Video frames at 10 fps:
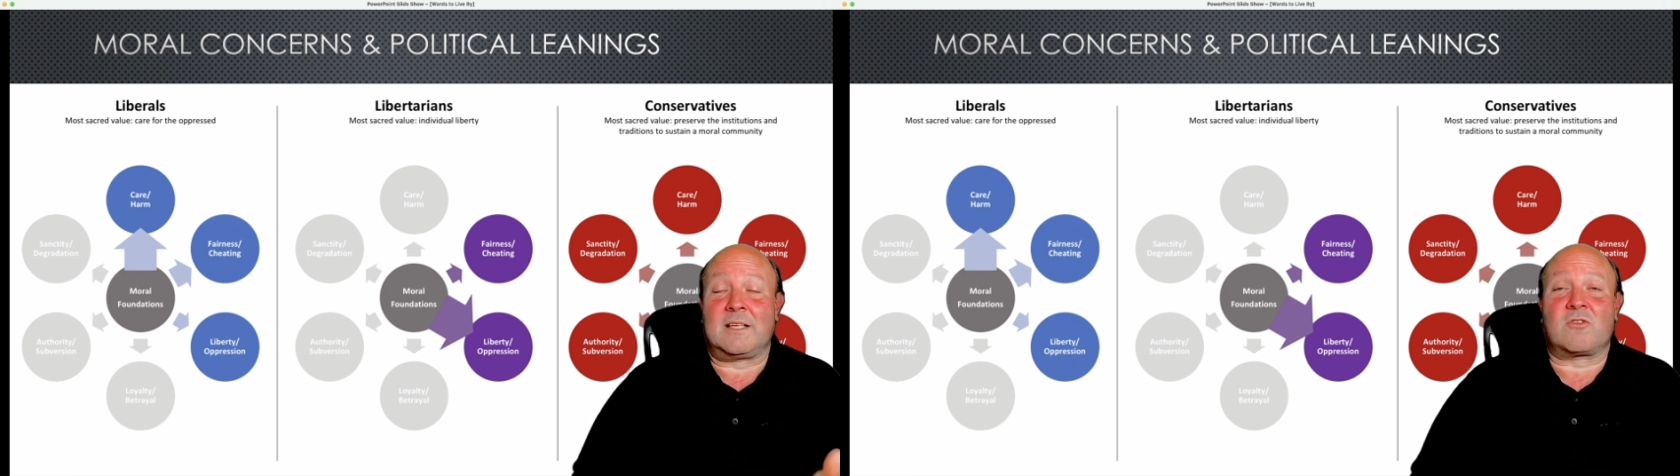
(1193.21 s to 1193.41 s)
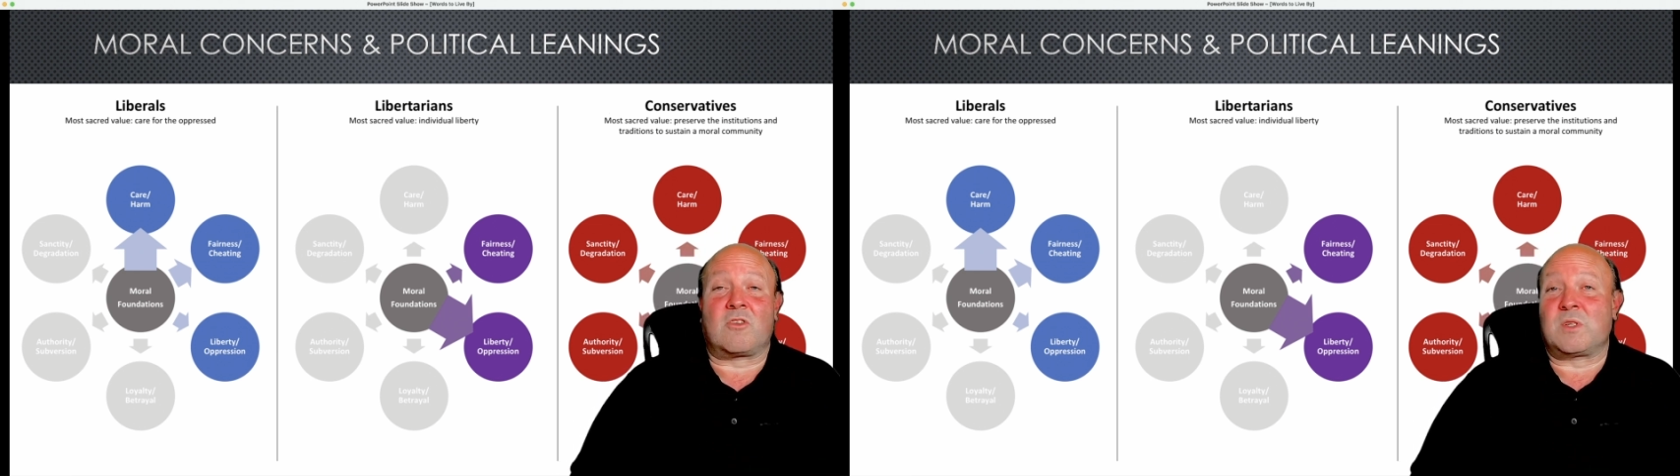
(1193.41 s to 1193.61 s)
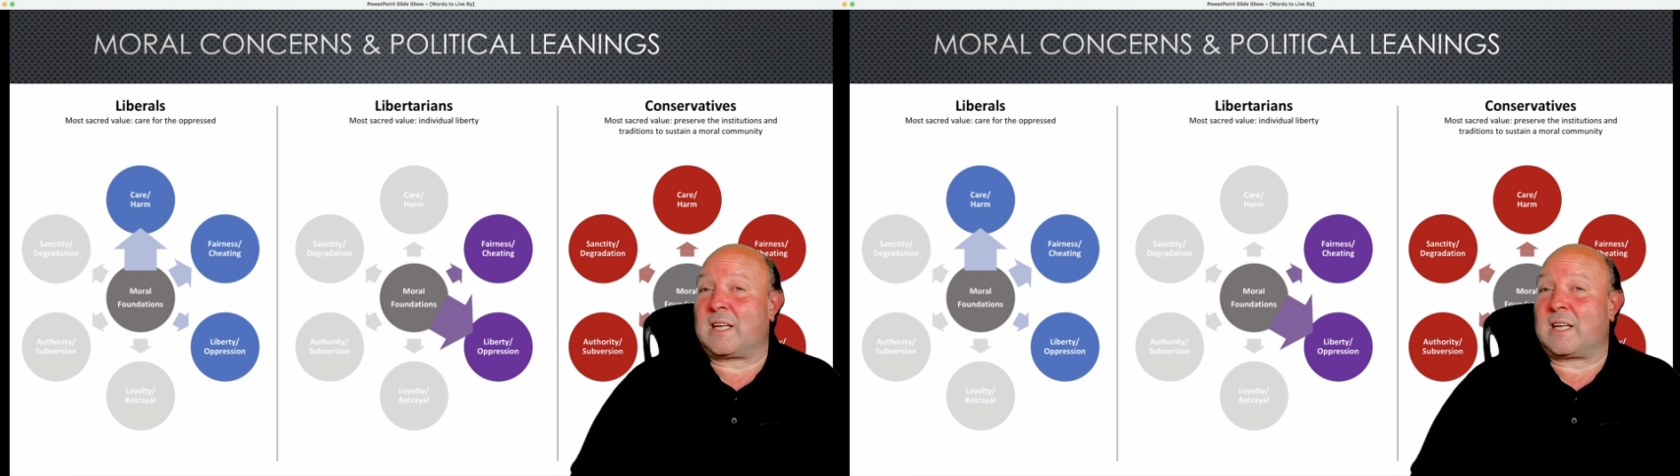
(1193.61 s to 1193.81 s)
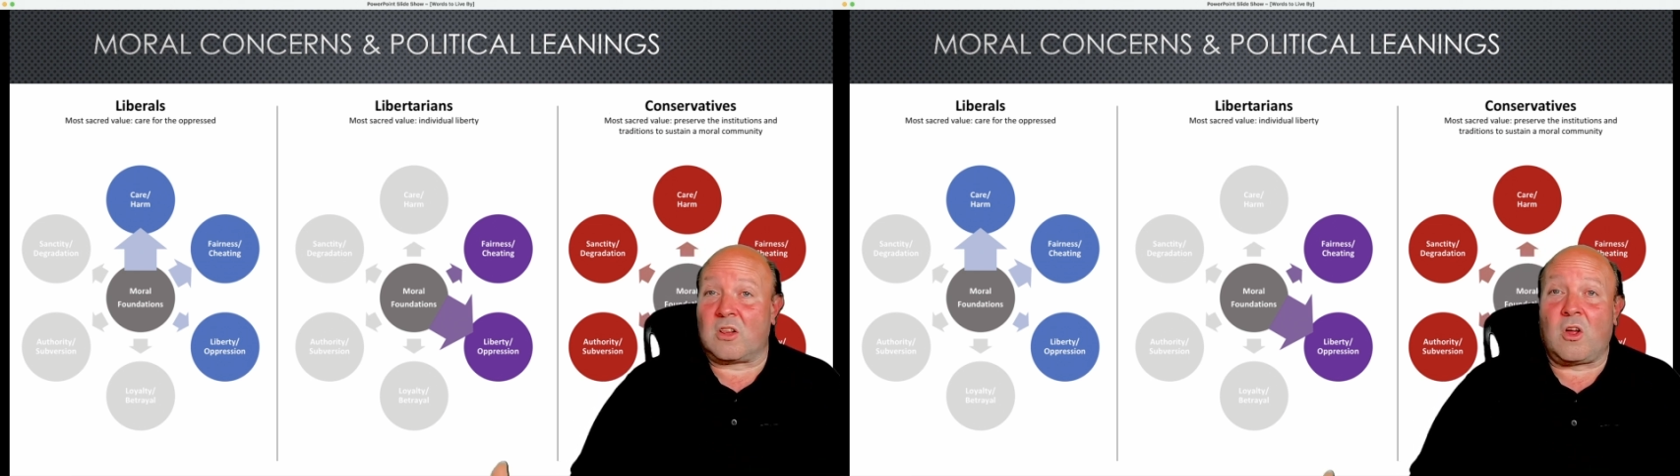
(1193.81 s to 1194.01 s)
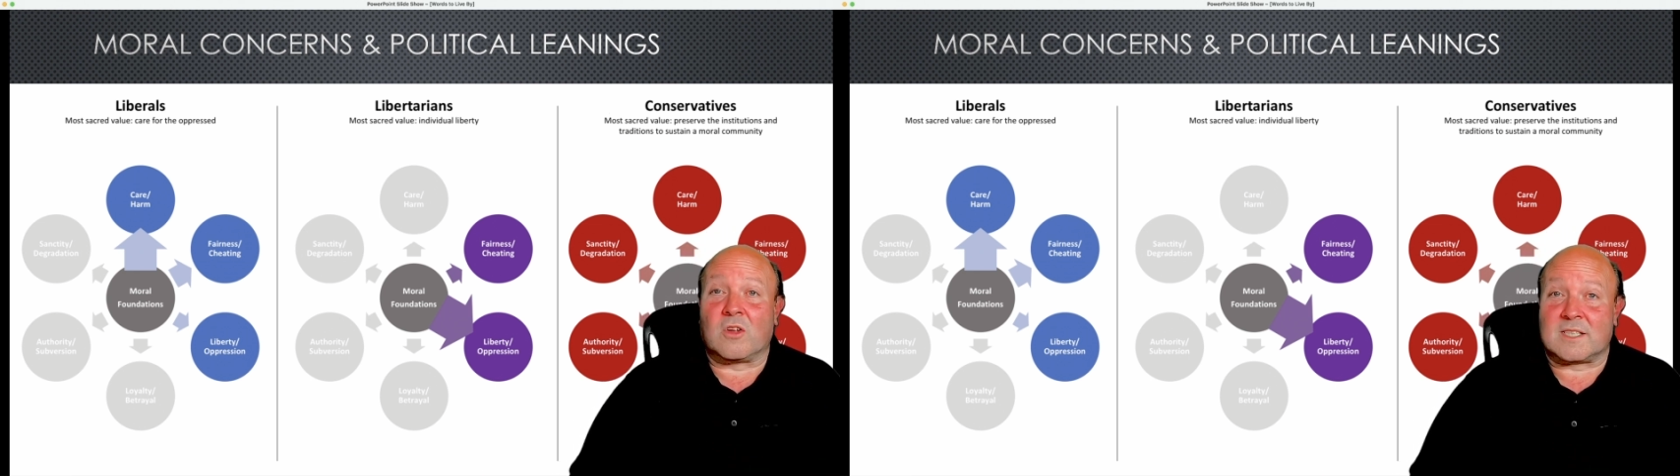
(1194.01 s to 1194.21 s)
Scripture has a
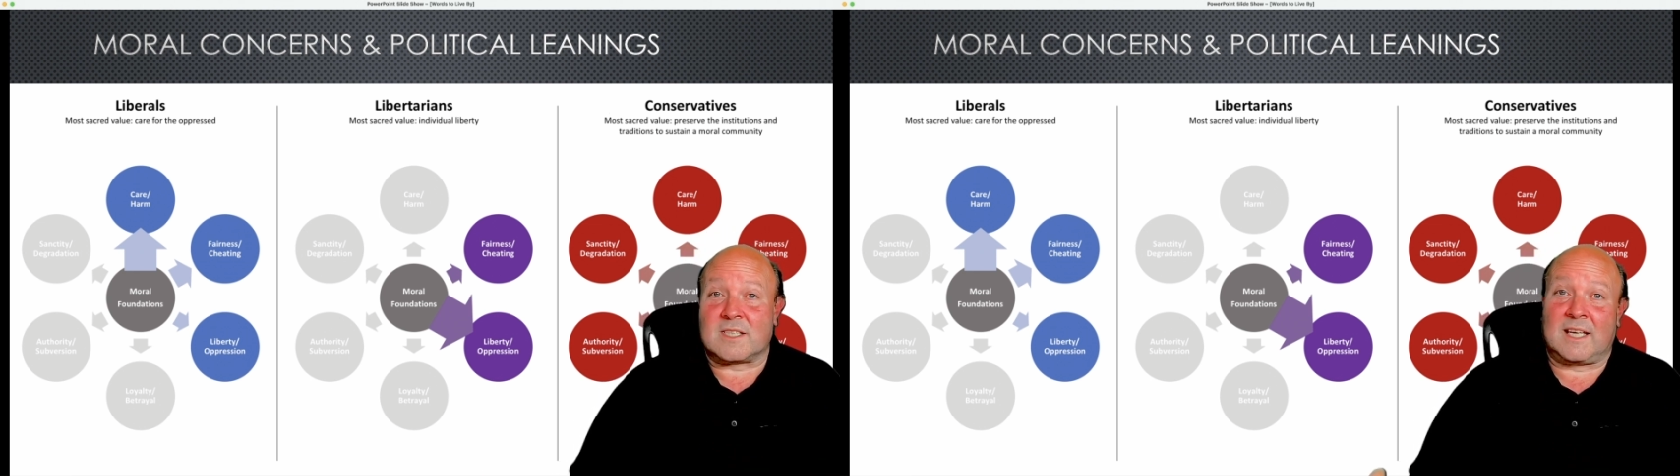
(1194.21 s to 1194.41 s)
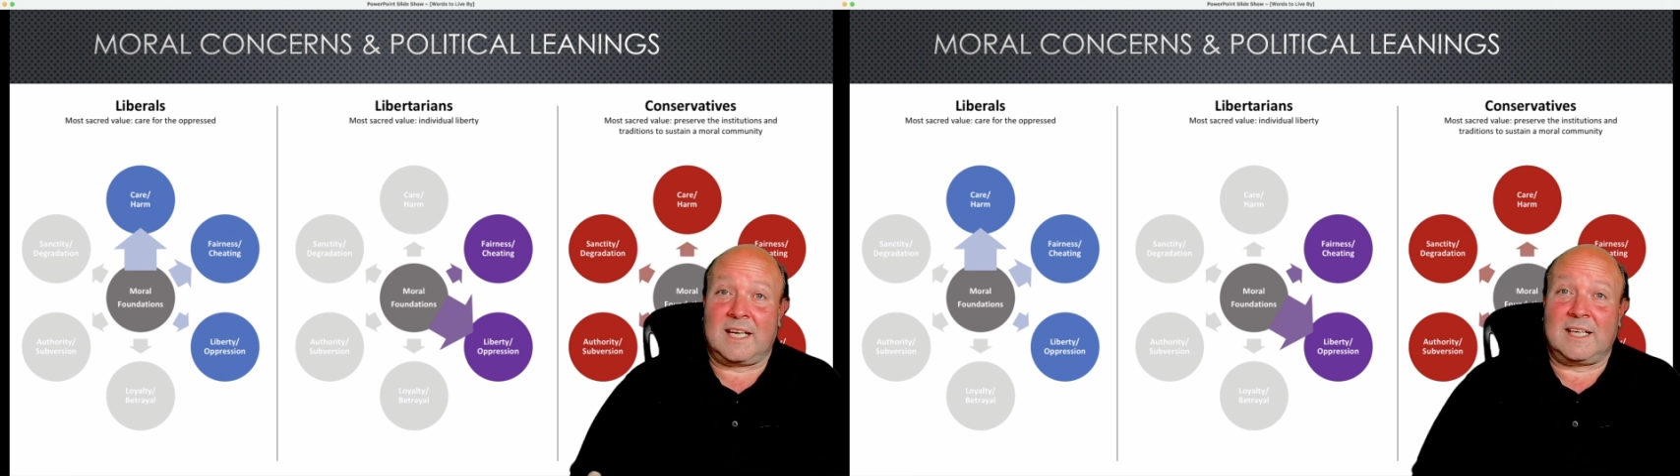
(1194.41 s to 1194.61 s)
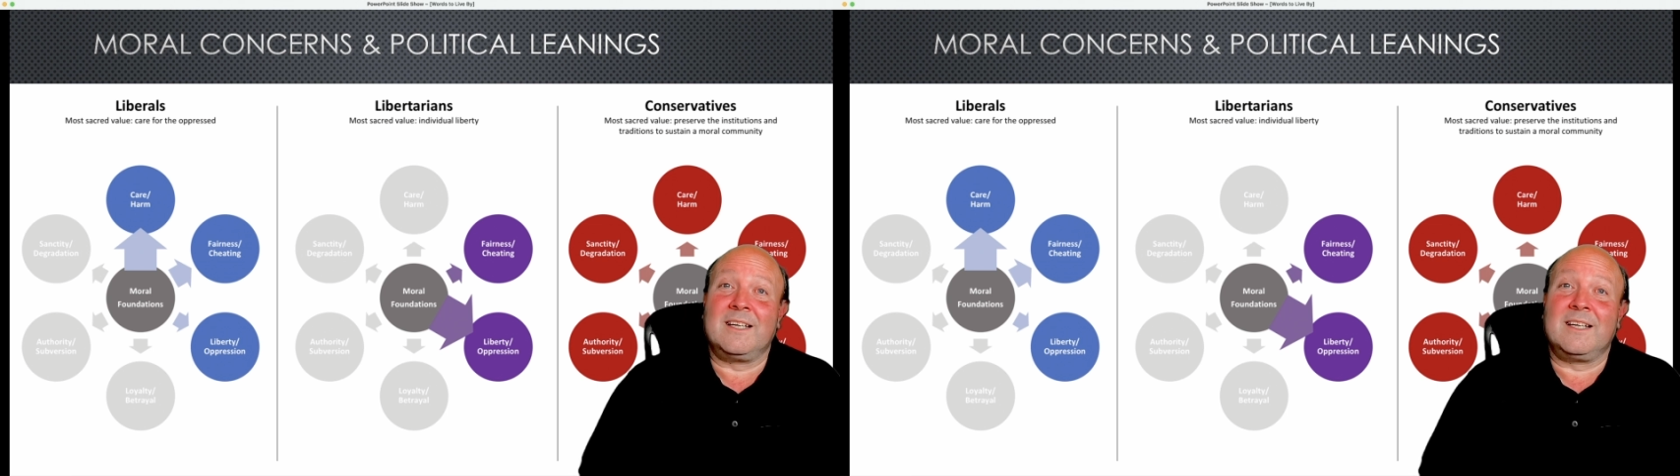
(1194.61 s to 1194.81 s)
lot to say